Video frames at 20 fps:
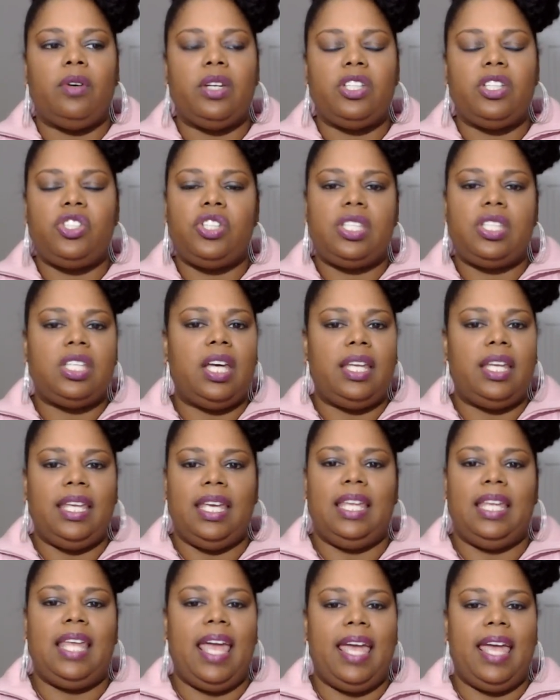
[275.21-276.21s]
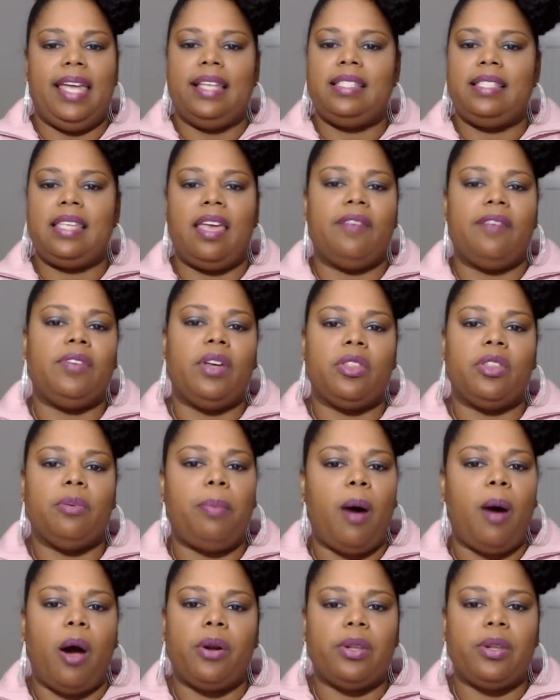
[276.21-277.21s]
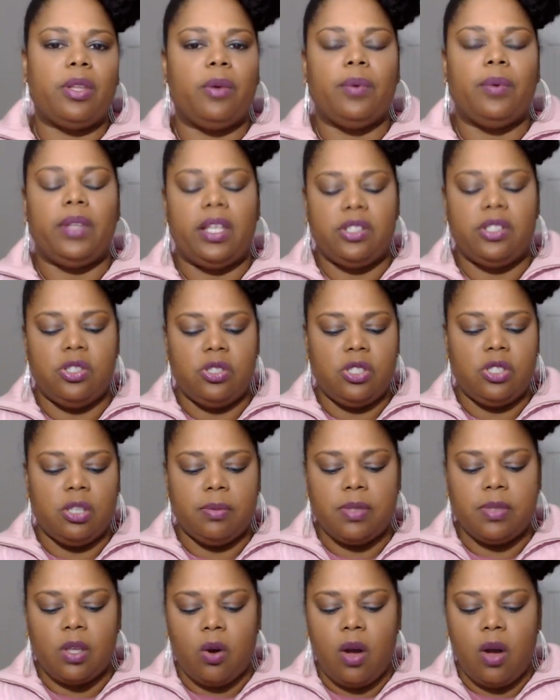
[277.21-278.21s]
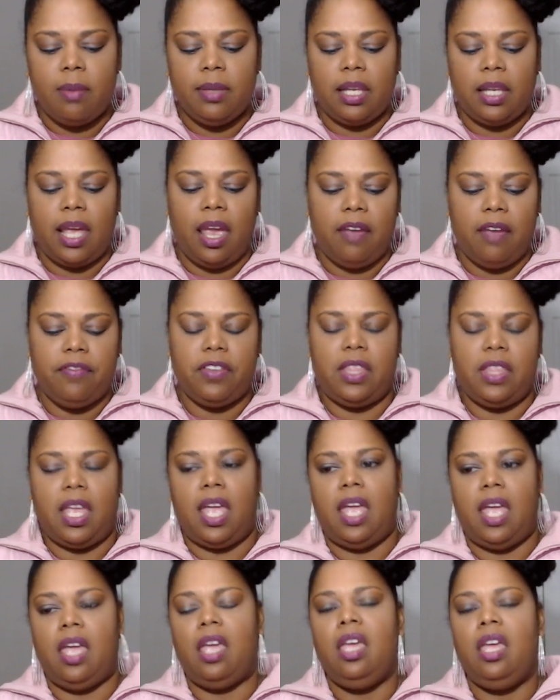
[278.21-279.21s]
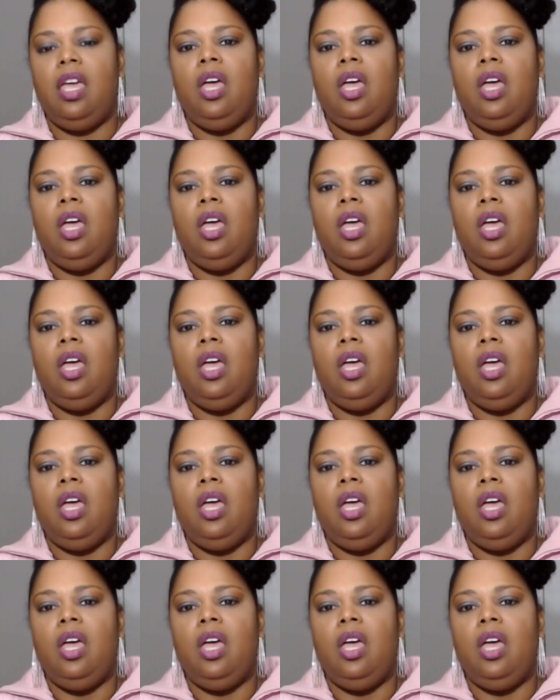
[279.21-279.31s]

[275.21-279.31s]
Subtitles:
it's just going to enhance every other part of their relationship. So I'm glad for that.